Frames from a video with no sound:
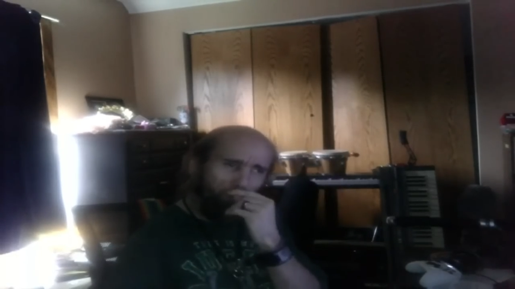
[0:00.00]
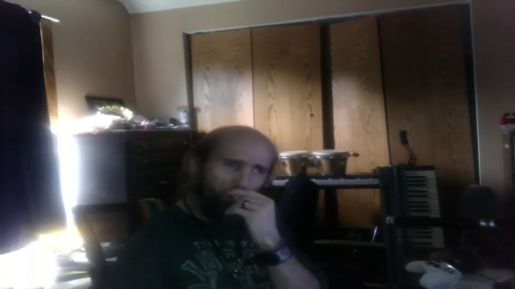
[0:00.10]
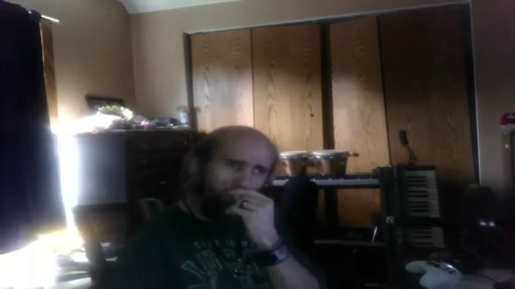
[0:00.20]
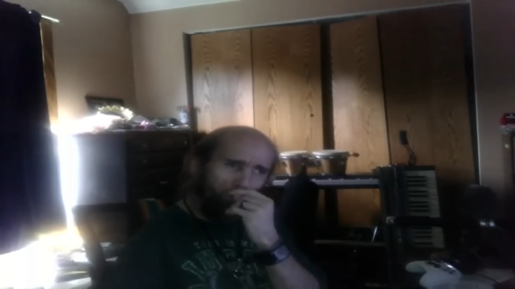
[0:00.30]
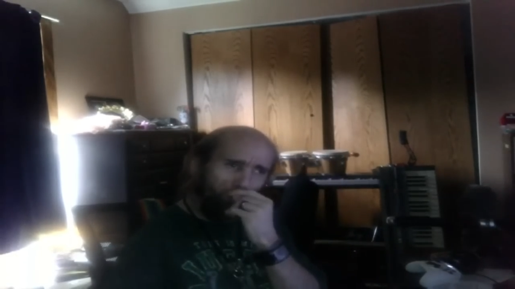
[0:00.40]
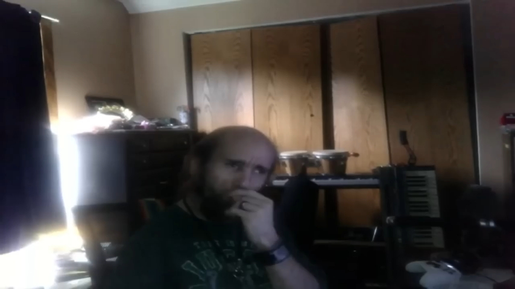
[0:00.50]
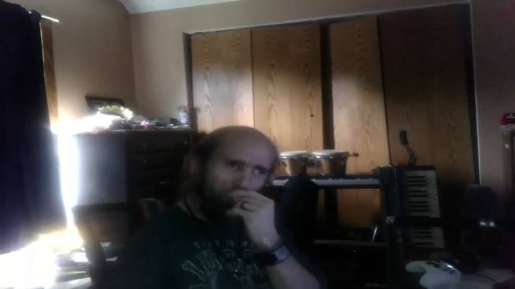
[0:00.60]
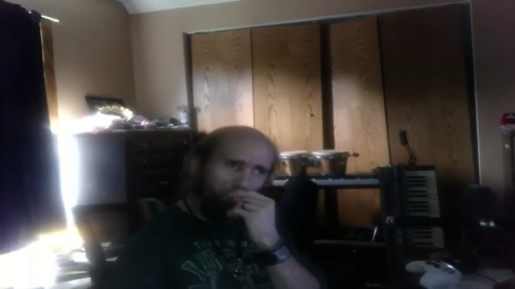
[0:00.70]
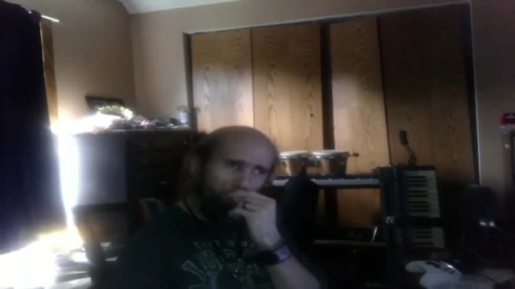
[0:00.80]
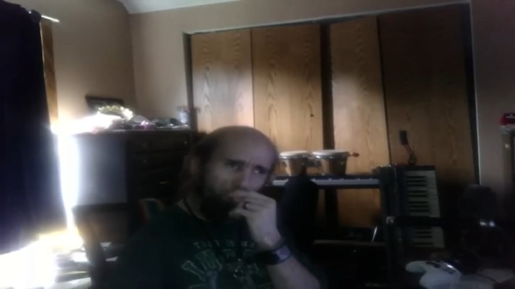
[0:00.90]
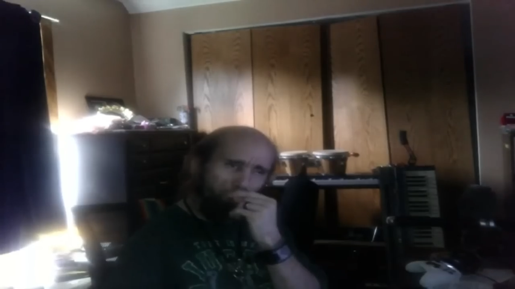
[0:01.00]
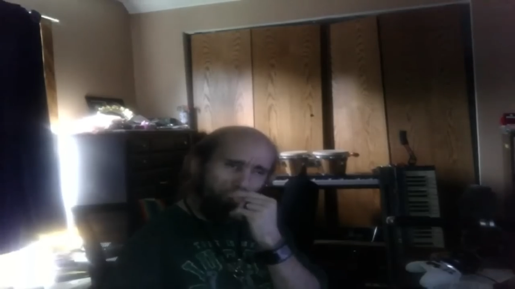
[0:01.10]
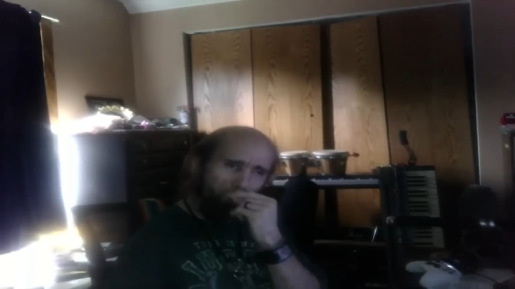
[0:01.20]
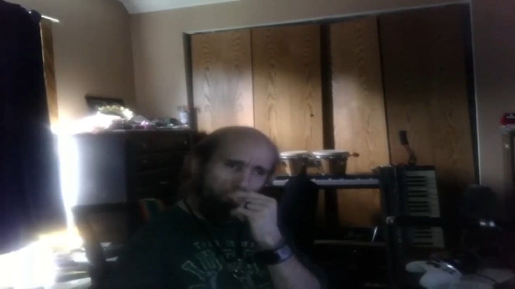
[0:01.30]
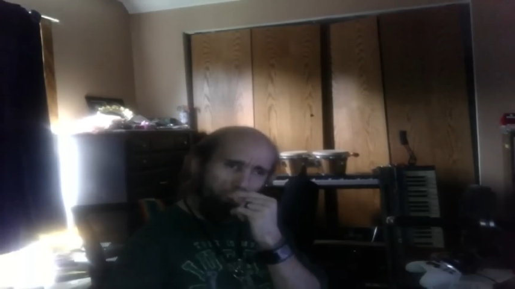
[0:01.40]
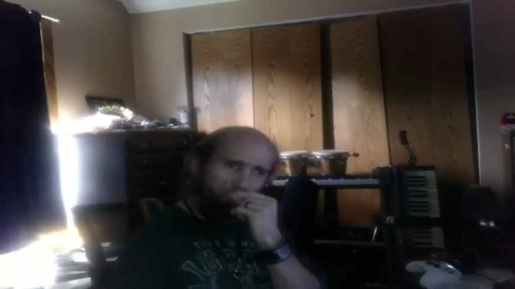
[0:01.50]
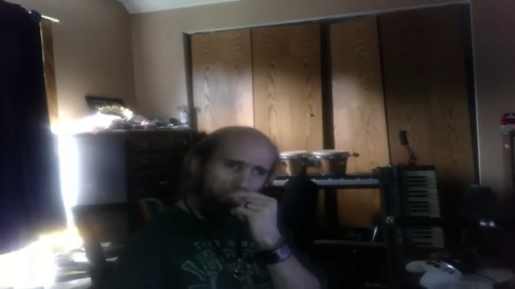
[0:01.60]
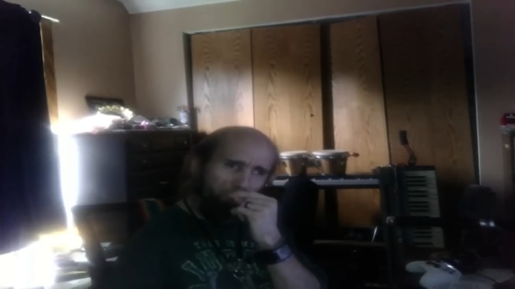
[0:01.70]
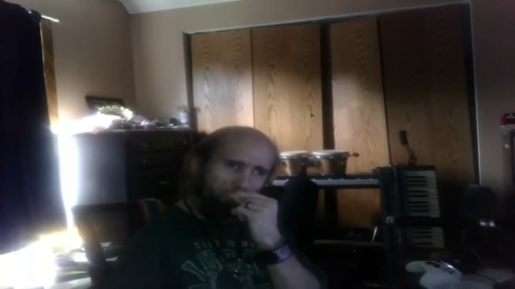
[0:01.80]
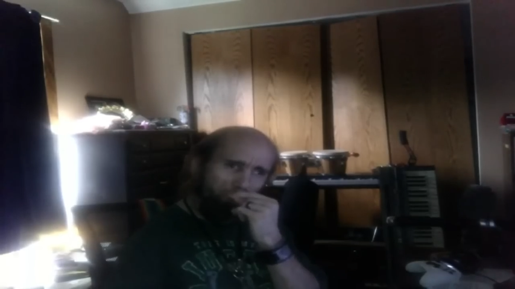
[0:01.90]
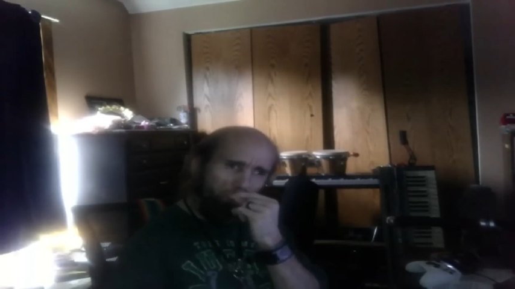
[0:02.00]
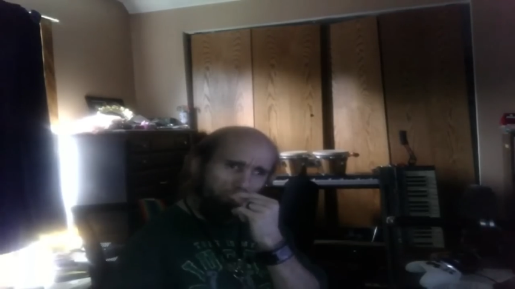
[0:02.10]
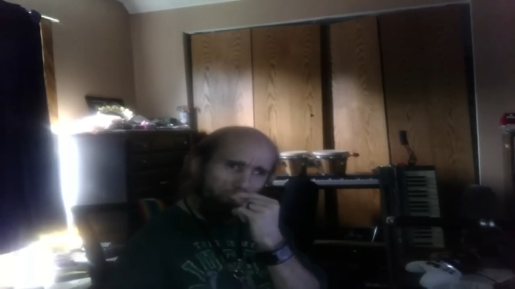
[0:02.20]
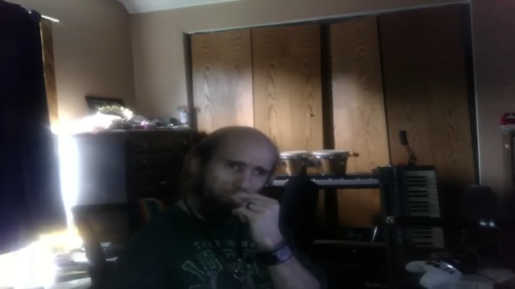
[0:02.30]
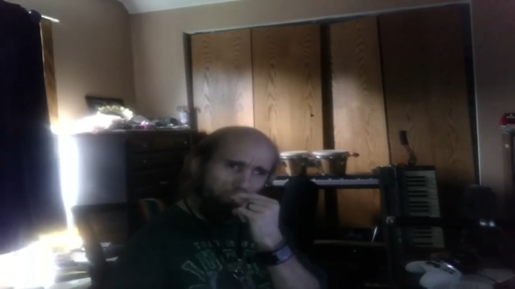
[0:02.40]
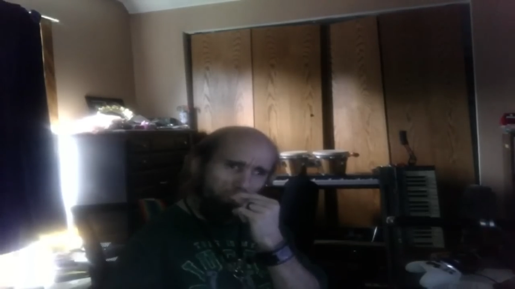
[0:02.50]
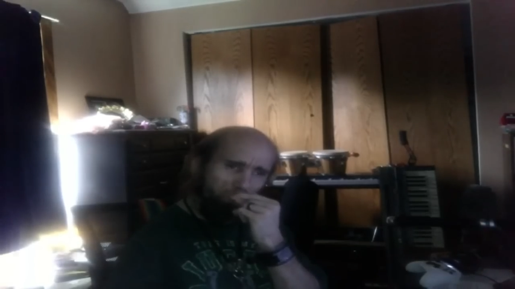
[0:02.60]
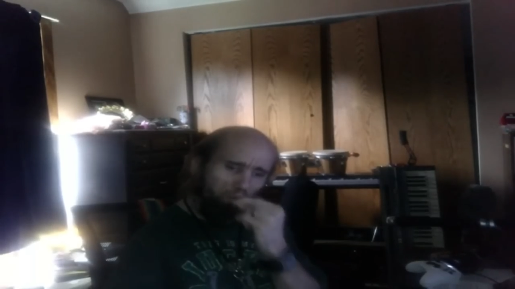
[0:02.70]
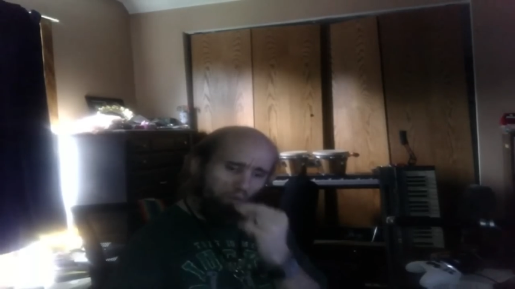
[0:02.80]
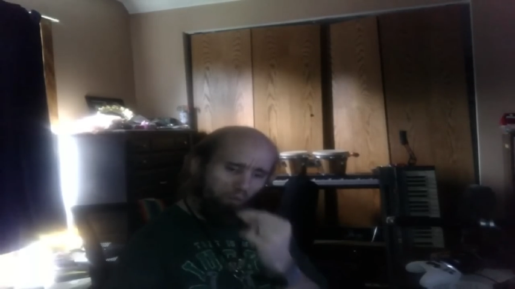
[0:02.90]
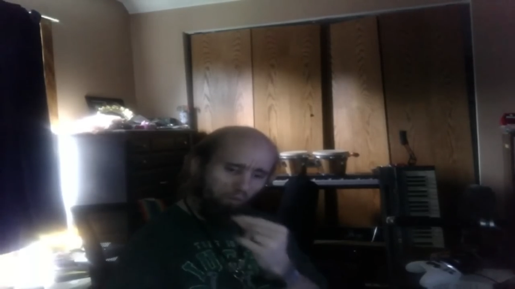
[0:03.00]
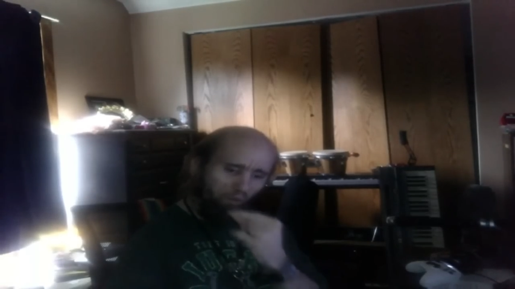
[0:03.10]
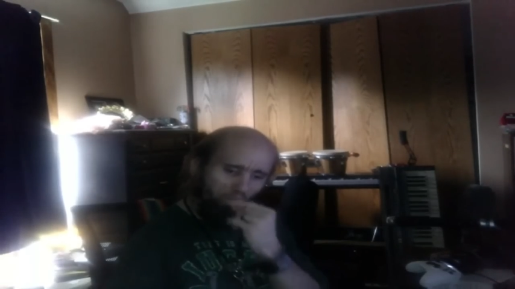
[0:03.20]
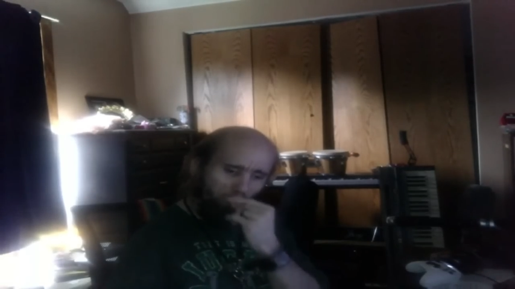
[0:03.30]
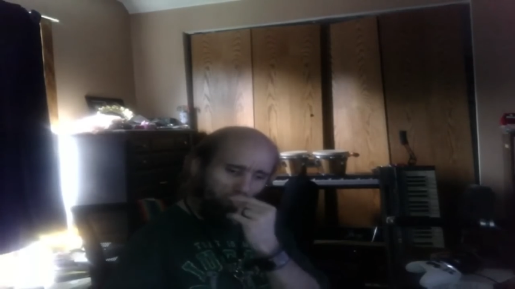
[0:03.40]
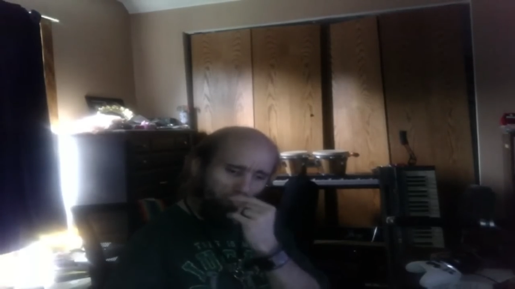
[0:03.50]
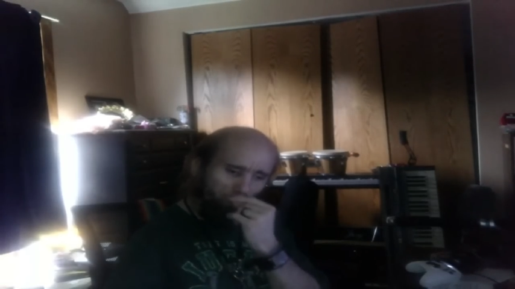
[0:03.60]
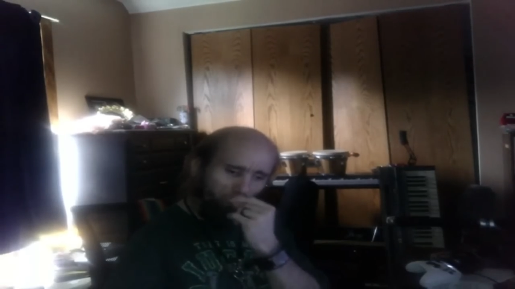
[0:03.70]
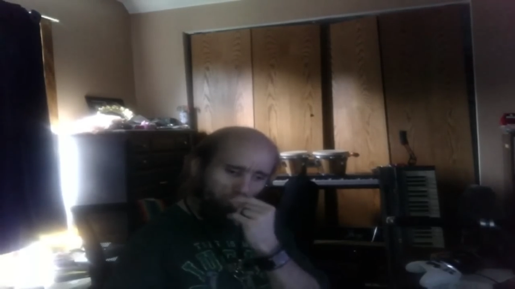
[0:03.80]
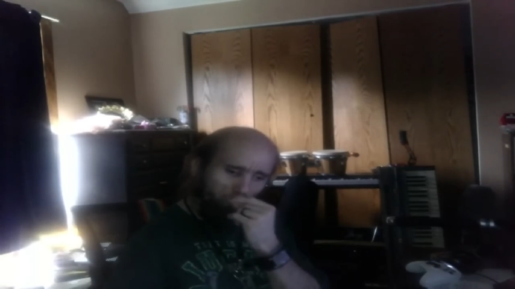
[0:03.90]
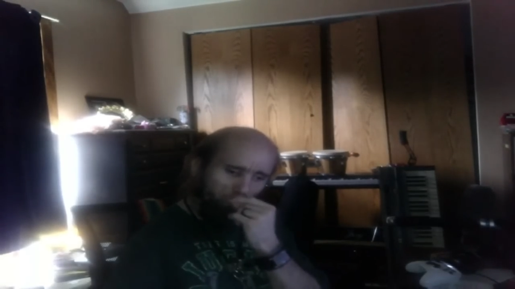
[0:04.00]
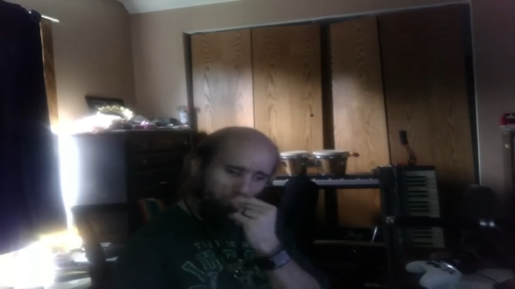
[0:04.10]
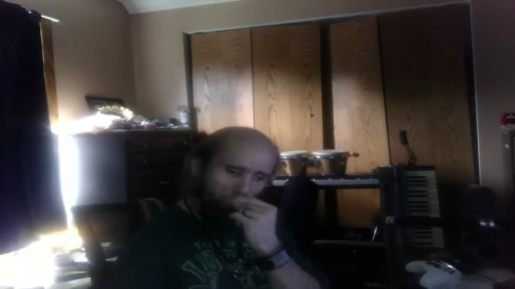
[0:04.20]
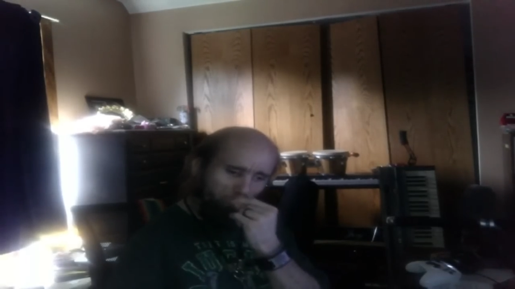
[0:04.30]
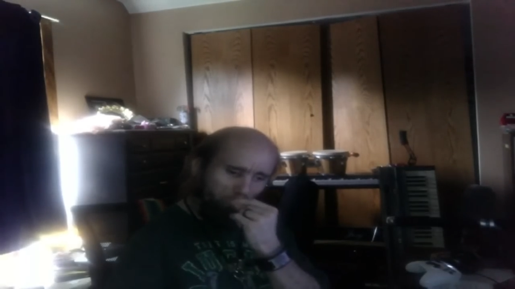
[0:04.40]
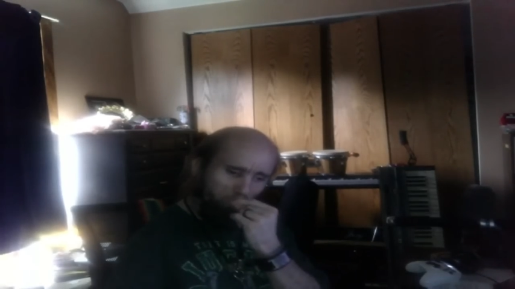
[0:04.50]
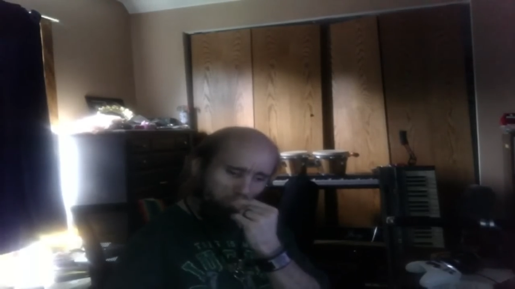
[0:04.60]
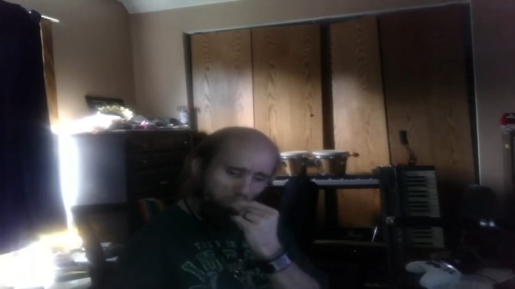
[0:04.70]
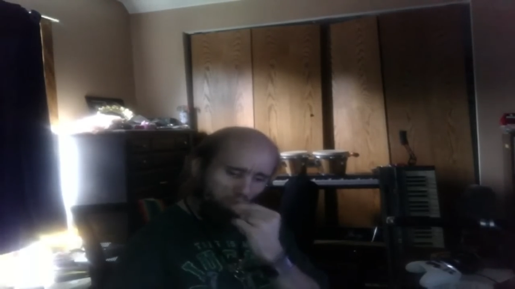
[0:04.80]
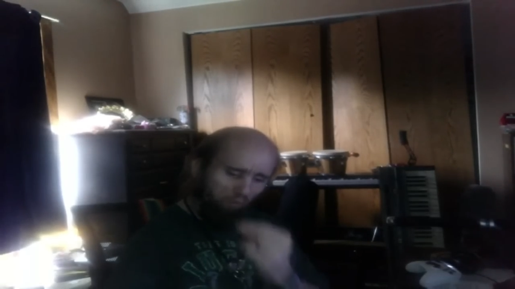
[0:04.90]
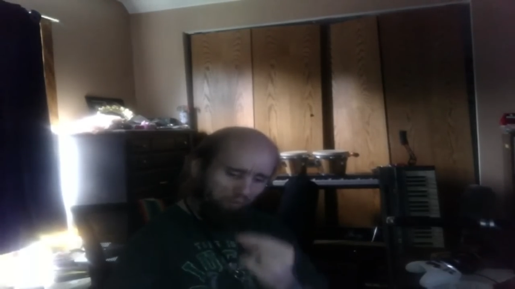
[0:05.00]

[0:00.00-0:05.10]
[no speech]